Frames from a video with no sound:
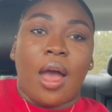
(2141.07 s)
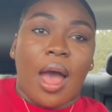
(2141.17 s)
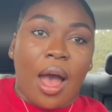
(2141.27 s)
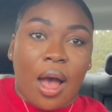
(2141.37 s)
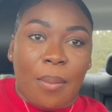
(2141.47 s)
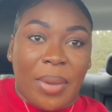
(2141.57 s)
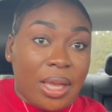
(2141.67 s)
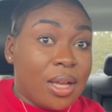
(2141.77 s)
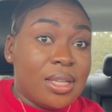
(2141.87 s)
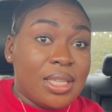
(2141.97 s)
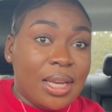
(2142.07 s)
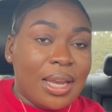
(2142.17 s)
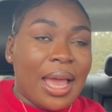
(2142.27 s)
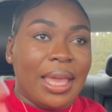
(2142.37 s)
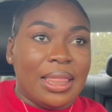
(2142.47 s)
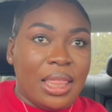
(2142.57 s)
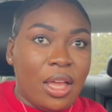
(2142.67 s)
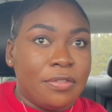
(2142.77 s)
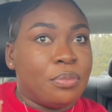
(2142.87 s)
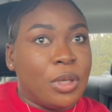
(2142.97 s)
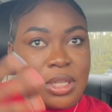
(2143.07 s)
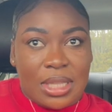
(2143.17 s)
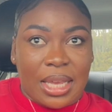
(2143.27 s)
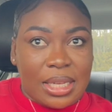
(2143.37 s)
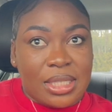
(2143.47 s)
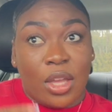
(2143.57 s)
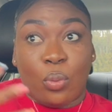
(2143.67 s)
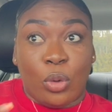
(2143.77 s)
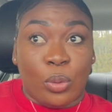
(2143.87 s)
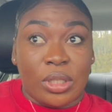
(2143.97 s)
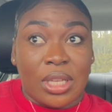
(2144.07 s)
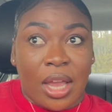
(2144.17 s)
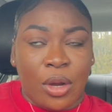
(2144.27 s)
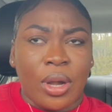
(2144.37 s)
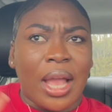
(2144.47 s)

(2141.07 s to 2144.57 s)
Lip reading: my cousin and I left because, like I said, we were tired.